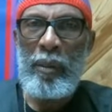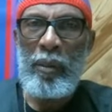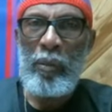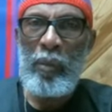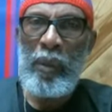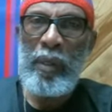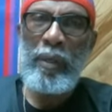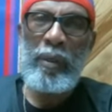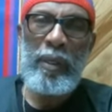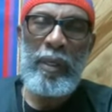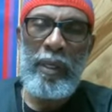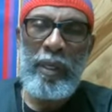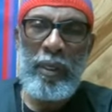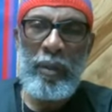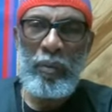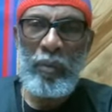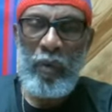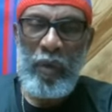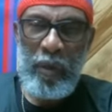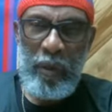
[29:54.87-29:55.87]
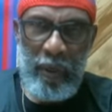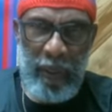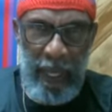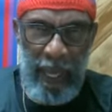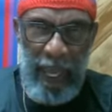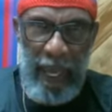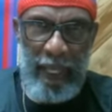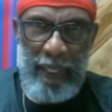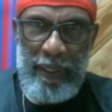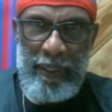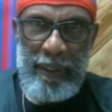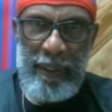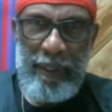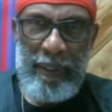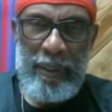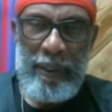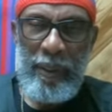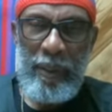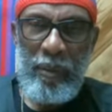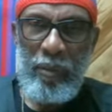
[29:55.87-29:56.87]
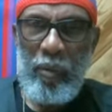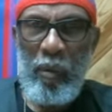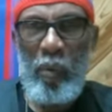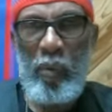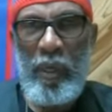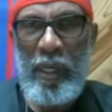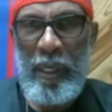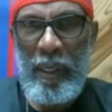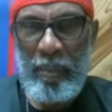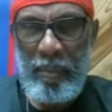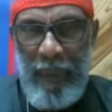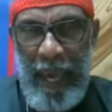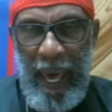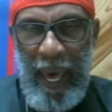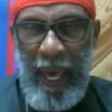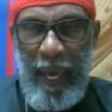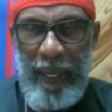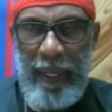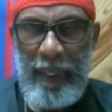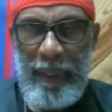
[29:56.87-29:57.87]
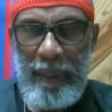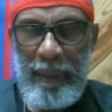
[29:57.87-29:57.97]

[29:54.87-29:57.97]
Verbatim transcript: we're going to get a real calendar when we get back.